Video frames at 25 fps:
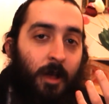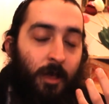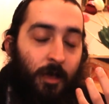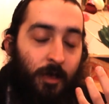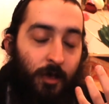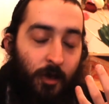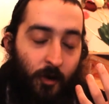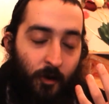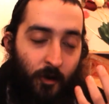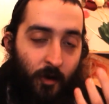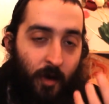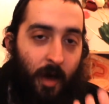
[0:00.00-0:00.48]

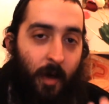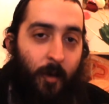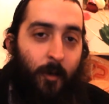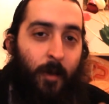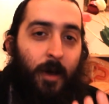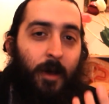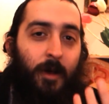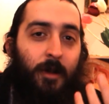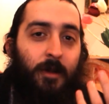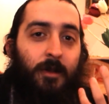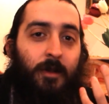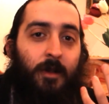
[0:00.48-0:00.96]
the
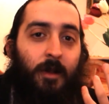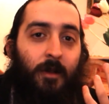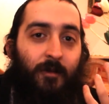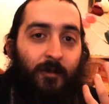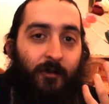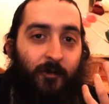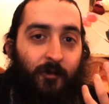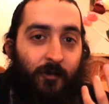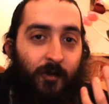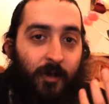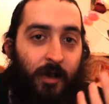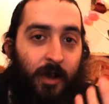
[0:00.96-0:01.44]
Rebbe's
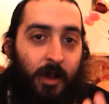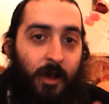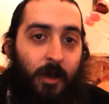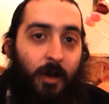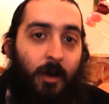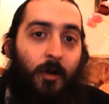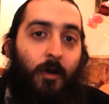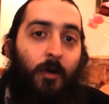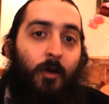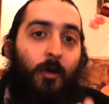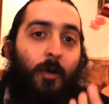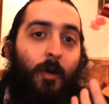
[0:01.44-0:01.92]

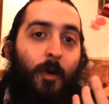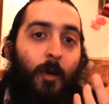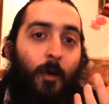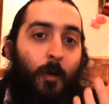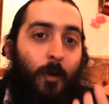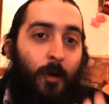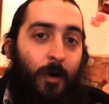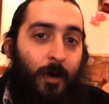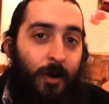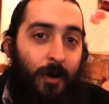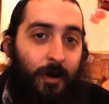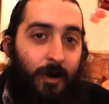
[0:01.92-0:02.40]
video
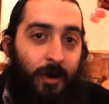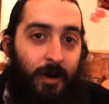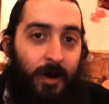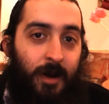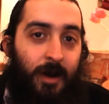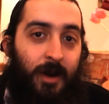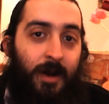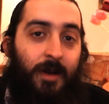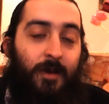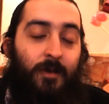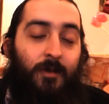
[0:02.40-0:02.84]
work,